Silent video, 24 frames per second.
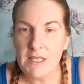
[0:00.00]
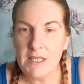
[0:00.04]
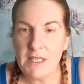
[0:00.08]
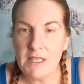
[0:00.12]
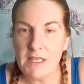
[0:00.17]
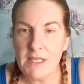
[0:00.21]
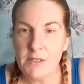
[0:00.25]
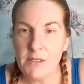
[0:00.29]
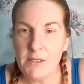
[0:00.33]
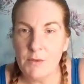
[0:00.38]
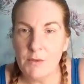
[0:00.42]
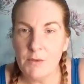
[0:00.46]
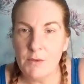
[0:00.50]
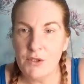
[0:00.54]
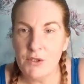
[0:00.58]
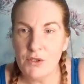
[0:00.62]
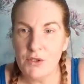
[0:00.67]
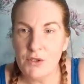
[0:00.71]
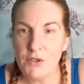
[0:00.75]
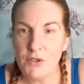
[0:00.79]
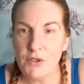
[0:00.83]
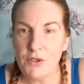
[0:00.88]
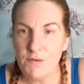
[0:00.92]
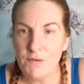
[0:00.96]
Casey, we're
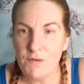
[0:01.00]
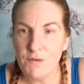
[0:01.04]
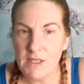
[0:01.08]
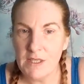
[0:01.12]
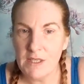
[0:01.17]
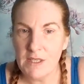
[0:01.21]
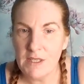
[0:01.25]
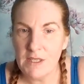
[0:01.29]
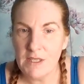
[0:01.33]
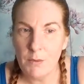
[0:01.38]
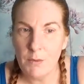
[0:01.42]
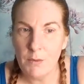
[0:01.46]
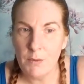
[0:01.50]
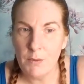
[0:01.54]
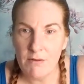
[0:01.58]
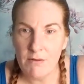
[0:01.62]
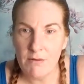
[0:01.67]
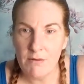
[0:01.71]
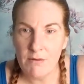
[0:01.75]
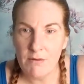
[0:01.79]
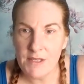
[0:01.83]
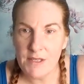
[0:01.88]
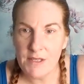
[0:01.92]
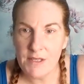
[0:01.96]
just not physically
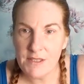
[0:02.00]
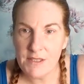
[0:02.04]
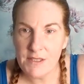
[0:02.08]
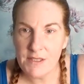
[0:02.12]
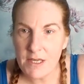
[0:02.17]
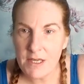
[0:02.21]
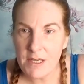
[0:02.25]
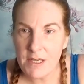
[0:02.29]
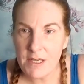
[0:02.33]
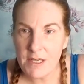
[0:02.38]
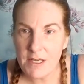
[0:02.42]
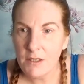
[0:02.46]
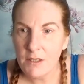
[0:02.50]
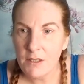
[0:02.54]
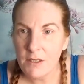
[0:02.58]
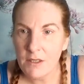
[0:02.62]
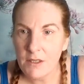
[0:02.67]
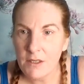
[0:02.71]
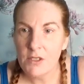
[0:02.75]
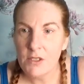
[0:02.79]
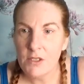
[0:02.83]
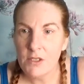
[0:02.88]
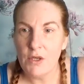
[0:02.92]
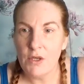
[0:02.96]
aware of these things.
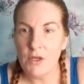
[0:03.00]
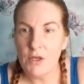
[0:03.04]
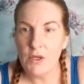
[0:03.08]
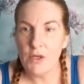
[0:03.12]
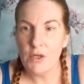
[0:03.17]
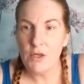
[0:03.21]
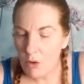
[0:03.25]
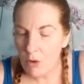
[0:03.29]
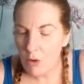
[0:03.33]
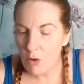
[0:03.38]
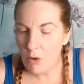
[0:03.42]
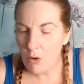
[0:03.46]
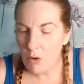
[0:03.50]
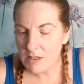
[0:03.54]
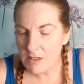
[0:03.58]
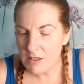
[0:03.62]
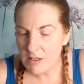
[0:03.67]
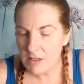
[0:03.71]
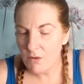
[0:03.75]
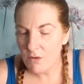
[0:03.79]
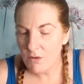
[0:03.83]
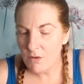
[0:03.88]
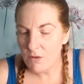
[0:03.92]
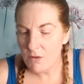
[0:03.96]
So I
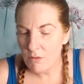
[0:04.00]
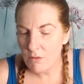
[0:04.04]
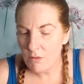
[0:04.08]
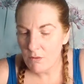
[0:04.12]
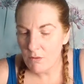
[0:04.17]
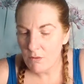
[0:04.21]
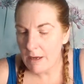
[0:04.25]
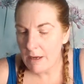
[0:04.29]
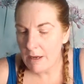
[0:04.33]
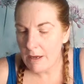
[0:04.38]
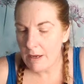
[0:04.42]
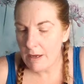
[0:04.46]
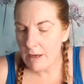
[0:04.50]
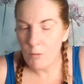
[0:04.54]
always give you